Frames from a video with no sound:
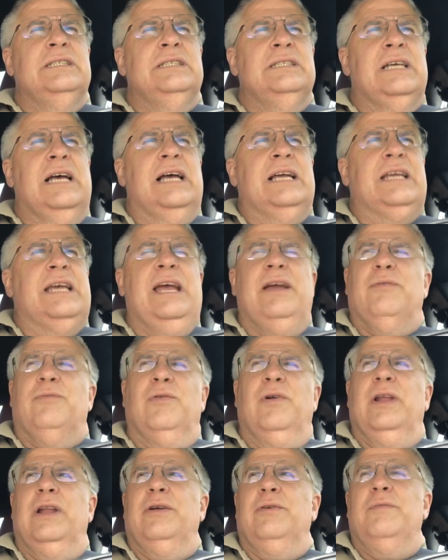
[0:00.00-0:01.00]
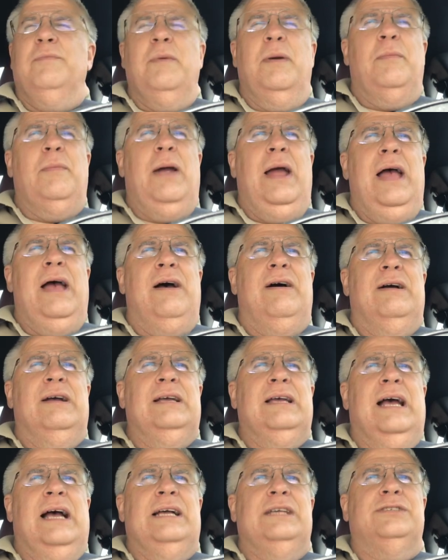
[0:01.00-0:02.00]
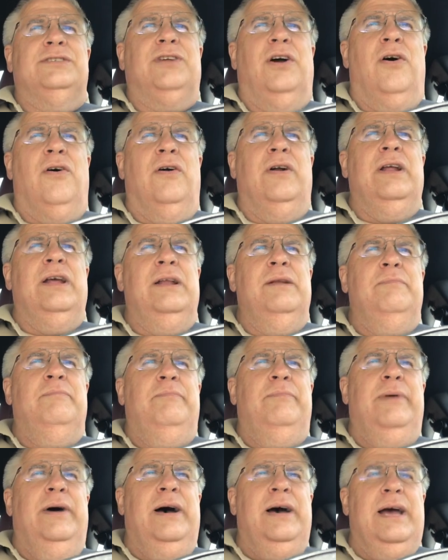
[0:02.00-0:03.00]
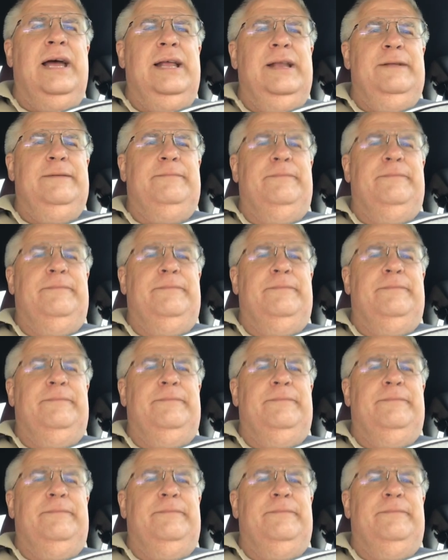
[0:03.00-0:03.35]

I can't really remember how it got started, but